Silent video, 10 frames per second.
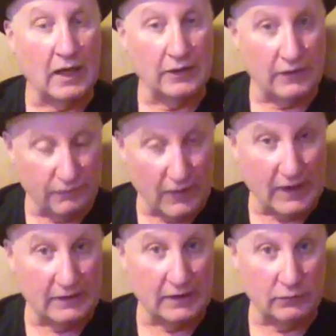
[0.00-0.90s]
they
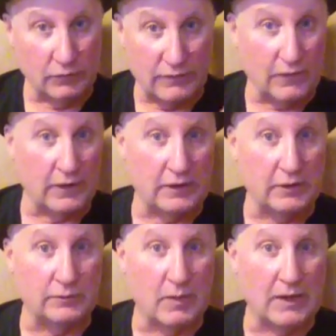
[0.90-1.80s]
finally refunded
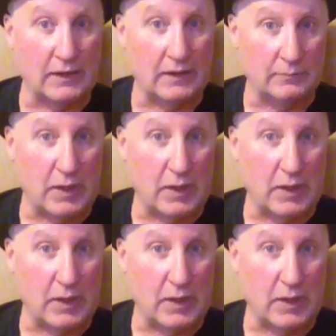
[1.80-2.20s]
his money.